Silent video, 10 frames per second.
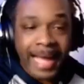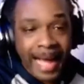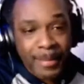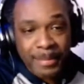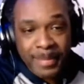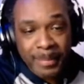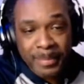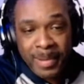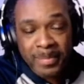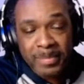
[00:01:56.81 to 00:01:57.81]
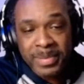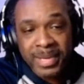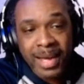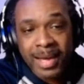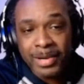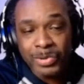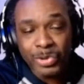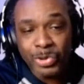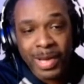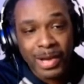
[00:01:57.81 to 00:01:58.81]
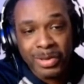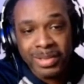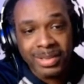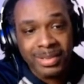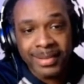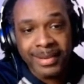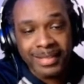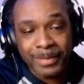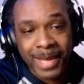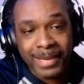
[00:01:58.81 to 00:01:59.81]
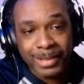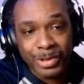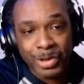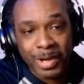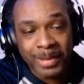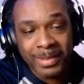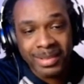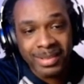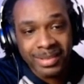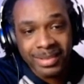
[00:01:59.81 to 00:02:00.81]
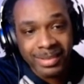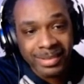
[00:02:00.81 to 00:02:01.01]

I'm I'm I'm be honest with you, I don't understand Spanish, you know what I mean?